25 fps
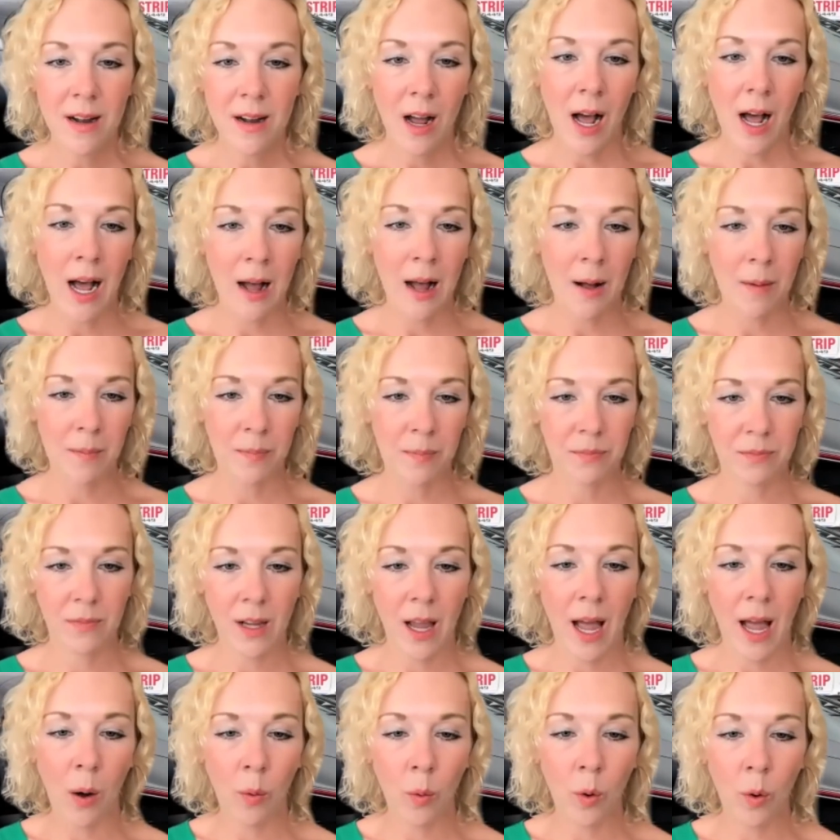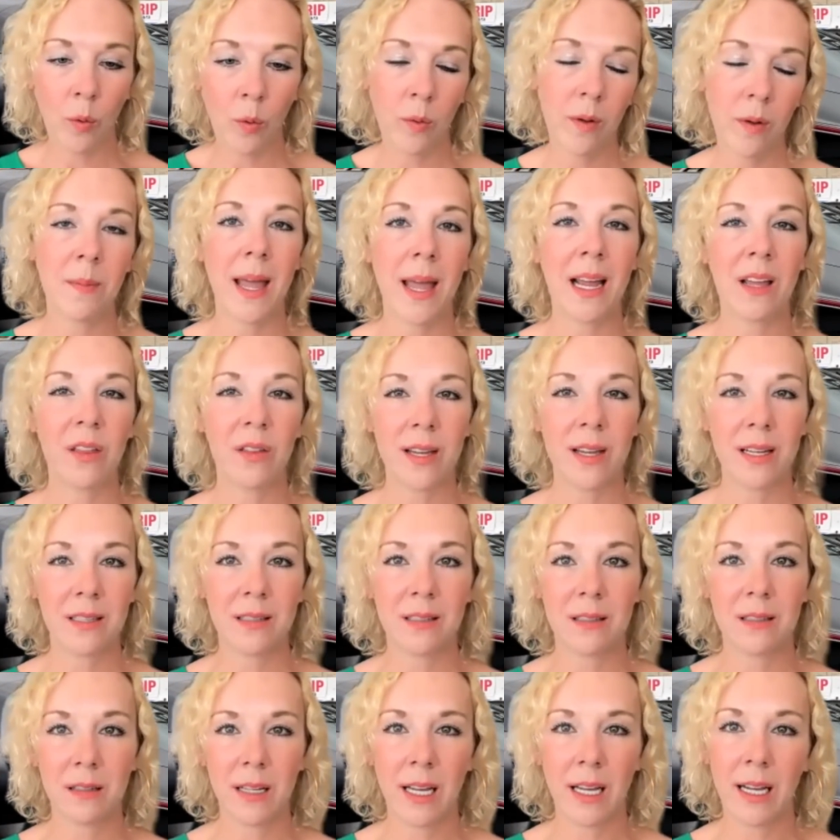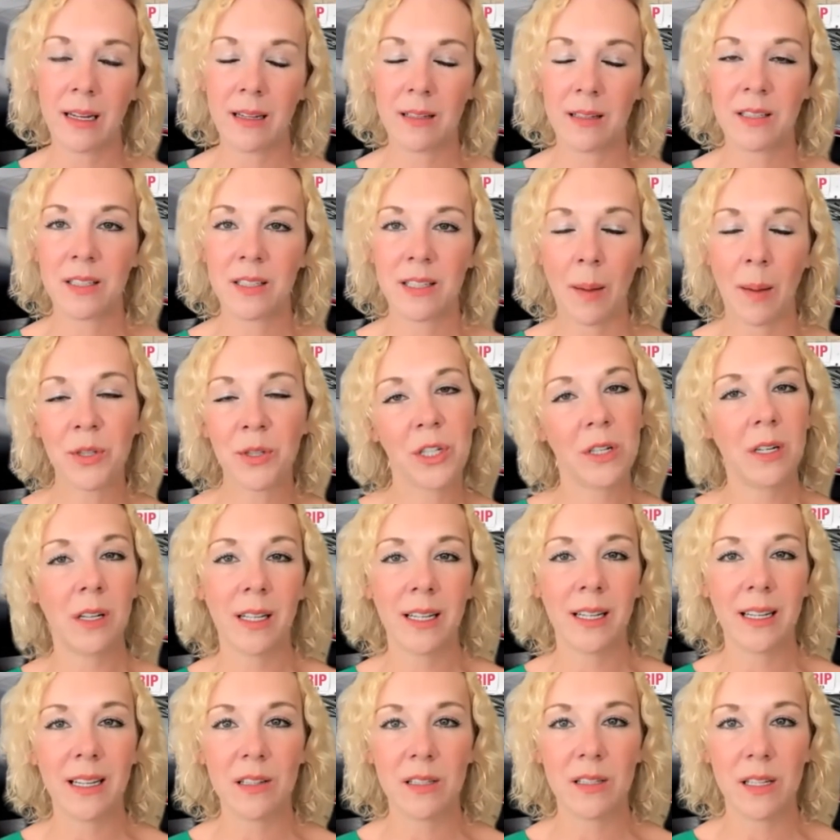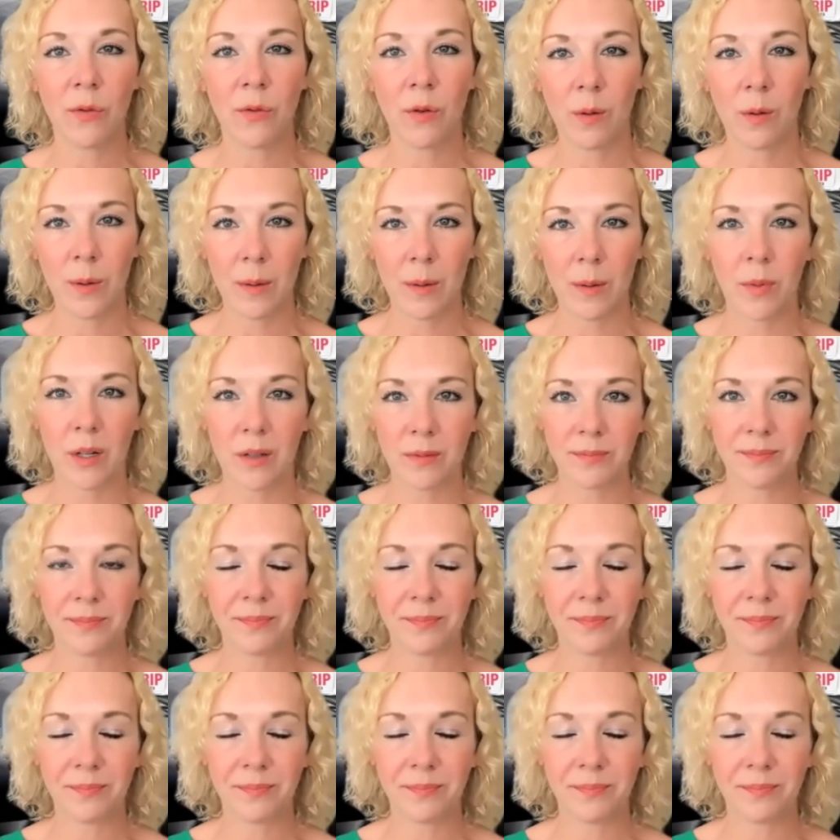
How will we make this exceptionally easy for people?